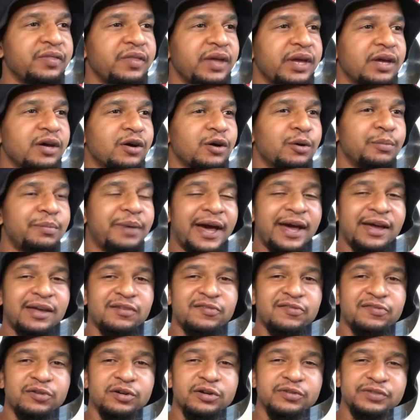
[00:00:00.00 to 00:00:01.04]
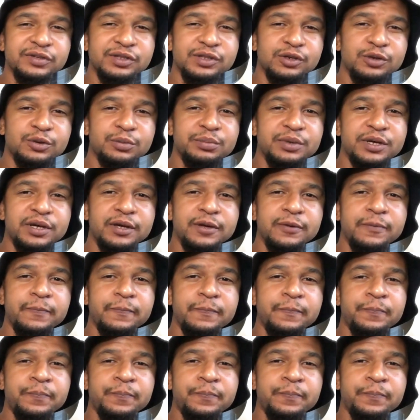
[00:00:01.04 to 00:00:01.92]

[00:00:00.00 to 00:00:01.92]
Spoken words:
They go back and forth a little bit.